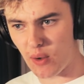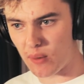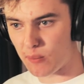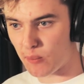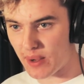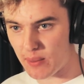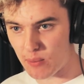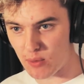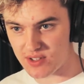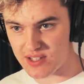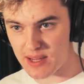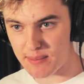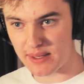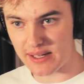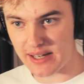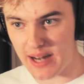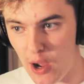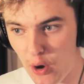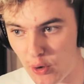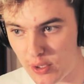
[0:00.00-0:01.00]
Uh, wait, what's
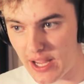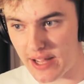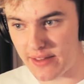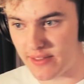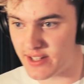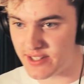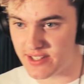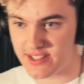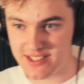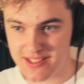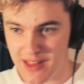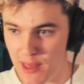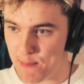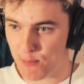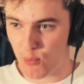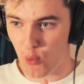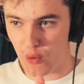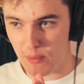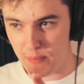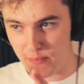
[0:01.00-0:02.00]
happening now? Okay, this is the
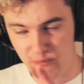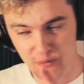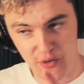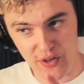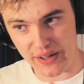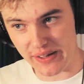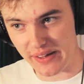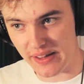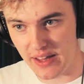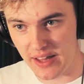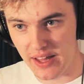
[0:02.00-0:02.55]
important thing.